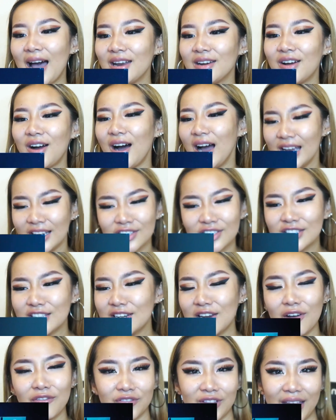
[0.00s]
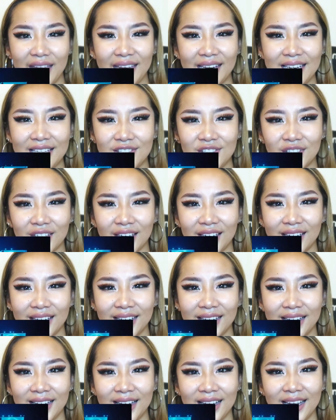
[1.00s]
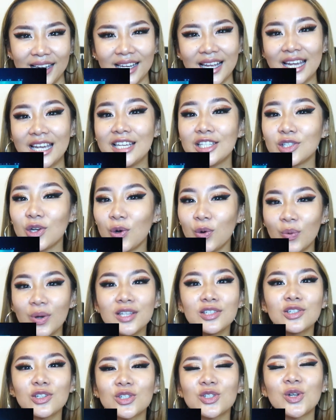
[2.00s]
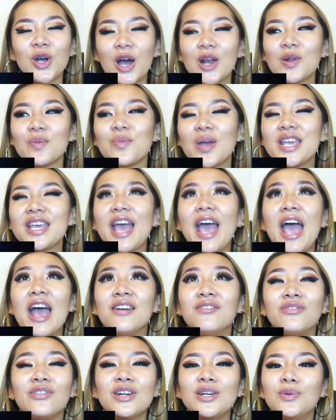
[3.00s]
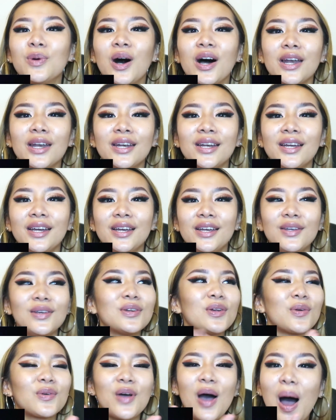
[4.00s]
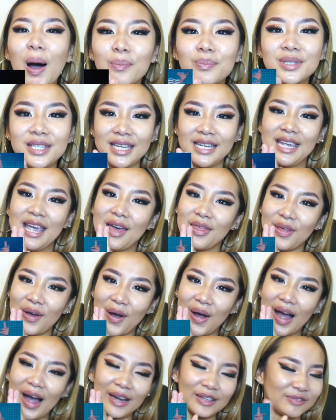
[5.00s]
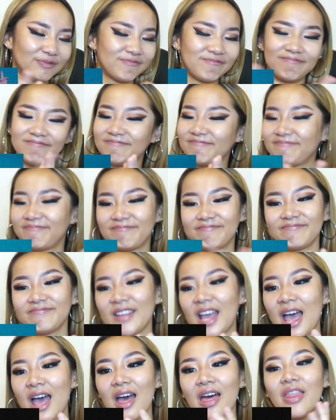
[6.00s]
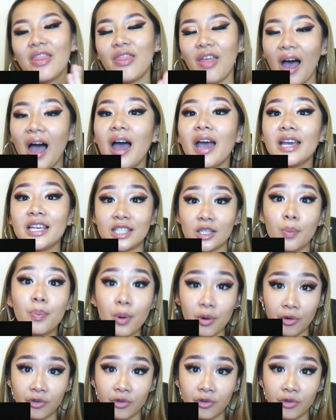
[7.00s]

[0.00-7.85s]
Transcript: and I just love that energy. Like, he's always just trying to make everyone, you know, come together, and that is a